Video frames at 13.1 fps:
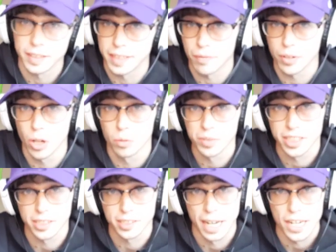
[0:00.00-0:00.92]
Tevin Coleman
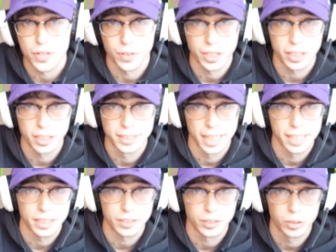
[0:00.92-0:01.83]
is stashed for the year.
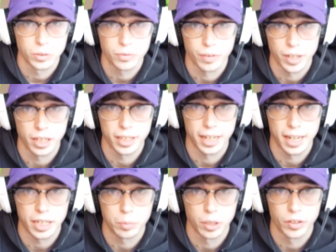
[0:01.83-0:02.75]
Danny too, very like
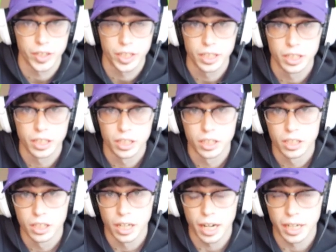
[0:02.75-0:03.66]
Laddie Murray.
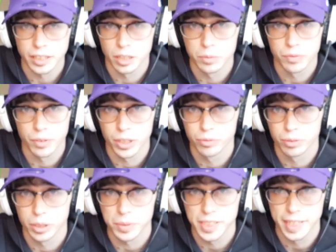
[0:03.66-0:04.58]
Anytime Devonta
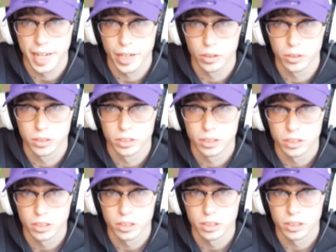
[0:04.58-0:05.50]
Freeman's down,
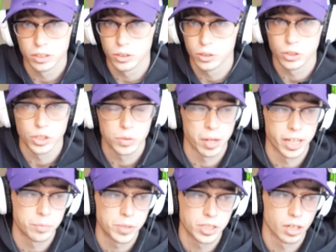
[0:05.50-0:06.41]
you can just play
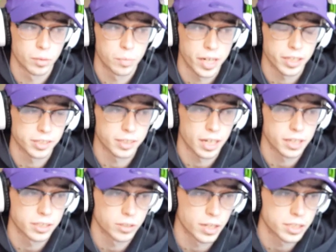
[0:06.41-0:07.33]
him. He's an automatic
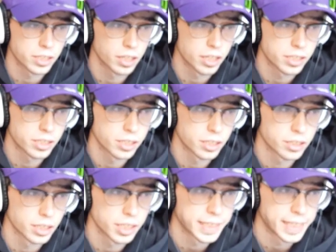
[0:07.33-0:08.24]
start, so that's nice. It's
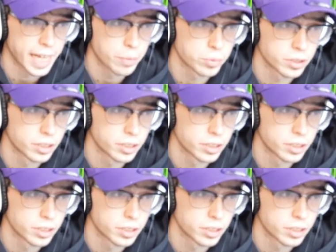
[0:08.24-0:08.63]
a nice depth.